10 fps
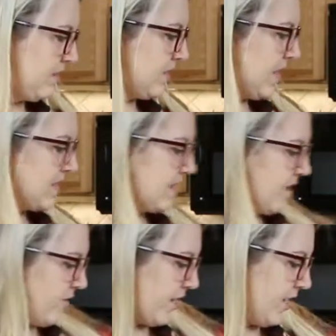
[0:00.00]
Okay,
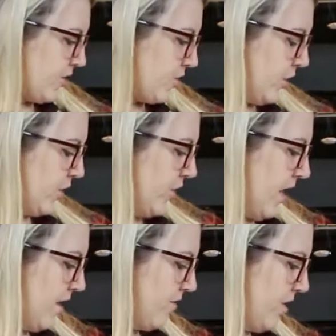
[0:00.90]
now we're gonna turn
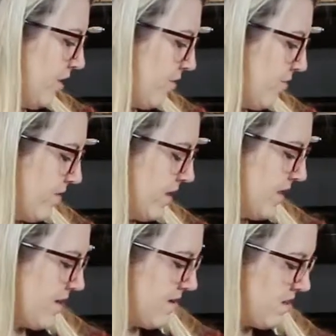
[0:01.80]
our dough
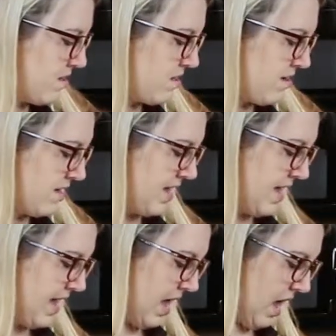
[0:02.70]

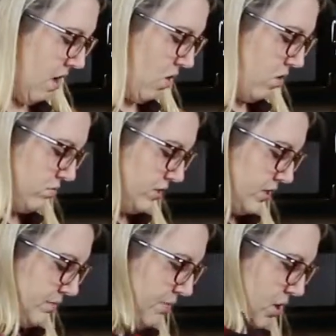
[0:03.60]
out onto some